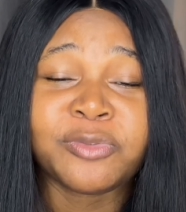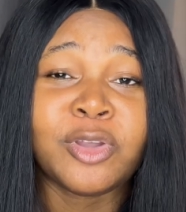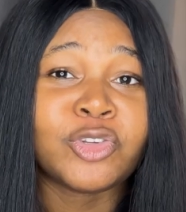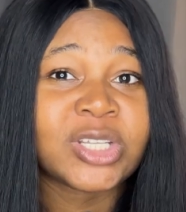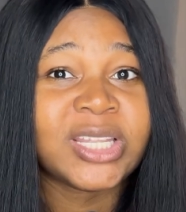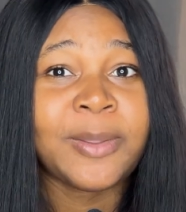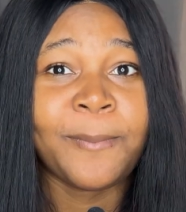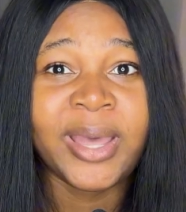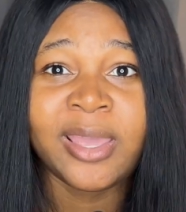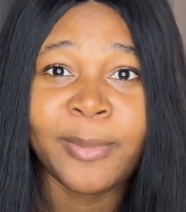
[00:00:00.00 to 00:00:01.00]
So if you're interested
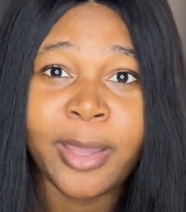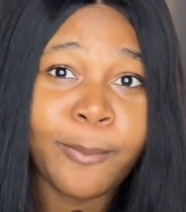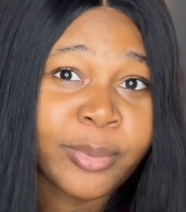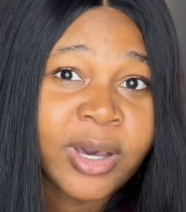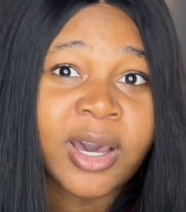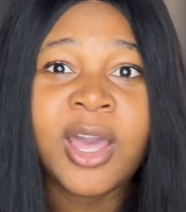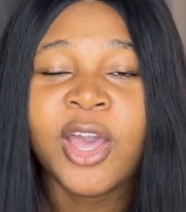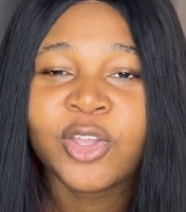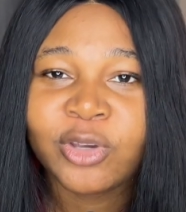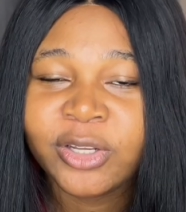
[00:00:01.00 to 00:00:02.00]
in buying my book,
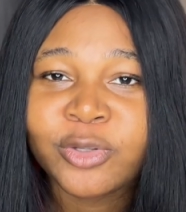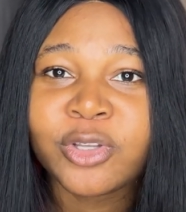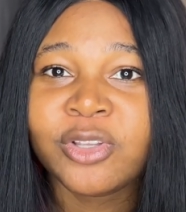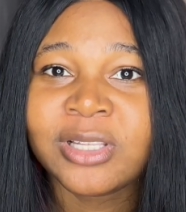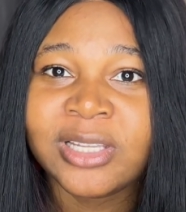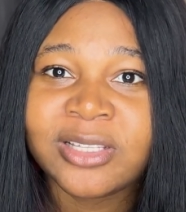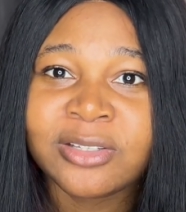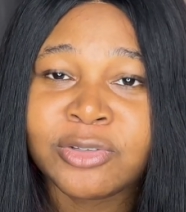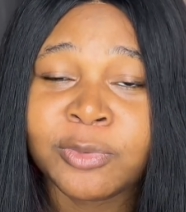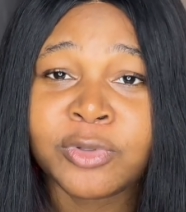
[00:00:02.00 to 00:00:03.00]
you can also use the links
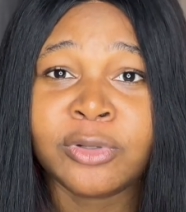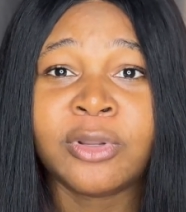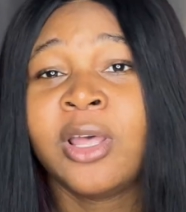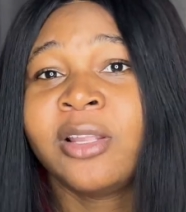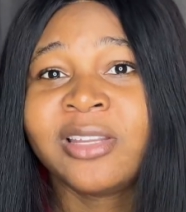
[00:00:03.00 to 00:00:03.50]
in the description.